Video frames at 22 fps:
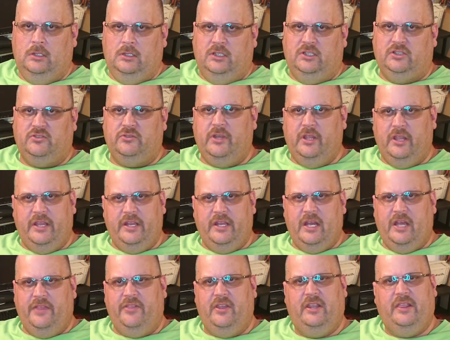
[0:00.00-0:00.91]
There's
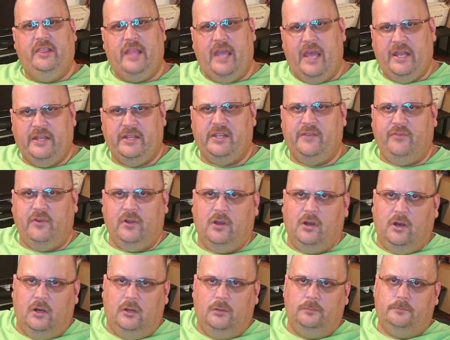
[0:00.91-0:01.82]
really nothing that
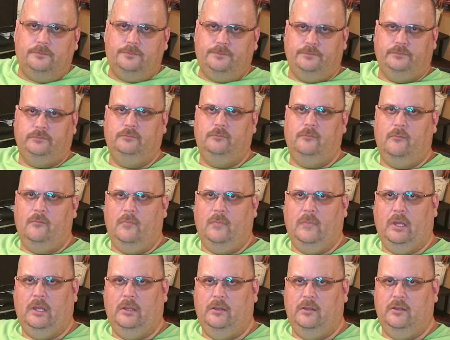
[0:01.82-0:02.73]
difficult
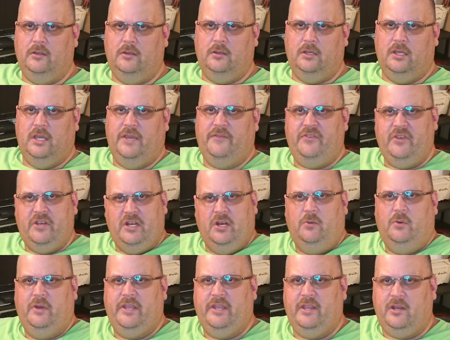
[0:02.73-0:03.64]
if you
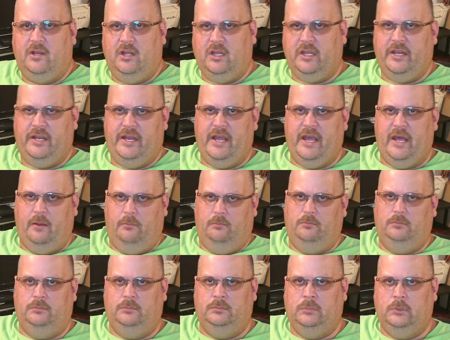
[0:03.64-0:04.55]
know what you're looking at.
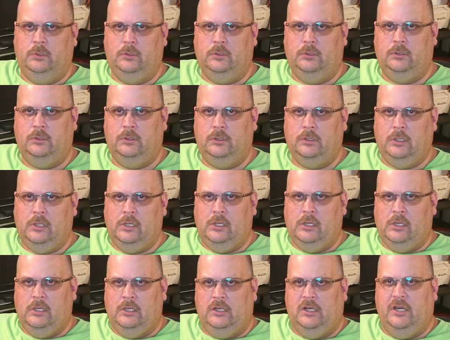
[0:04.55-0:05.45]

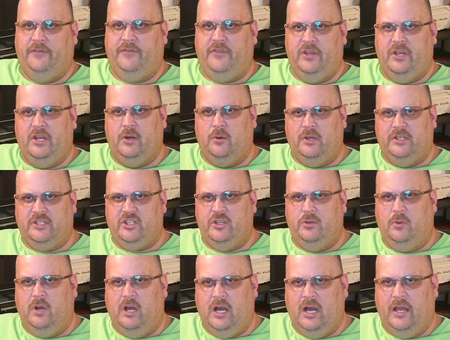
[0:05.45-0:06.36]
If you know
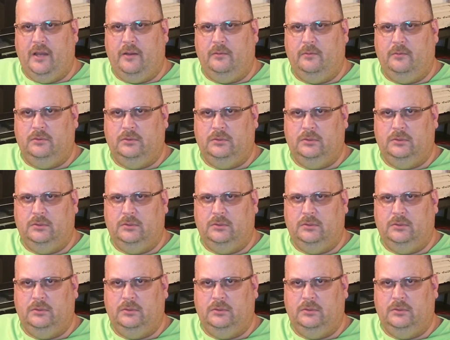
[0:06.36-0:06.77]
what you want.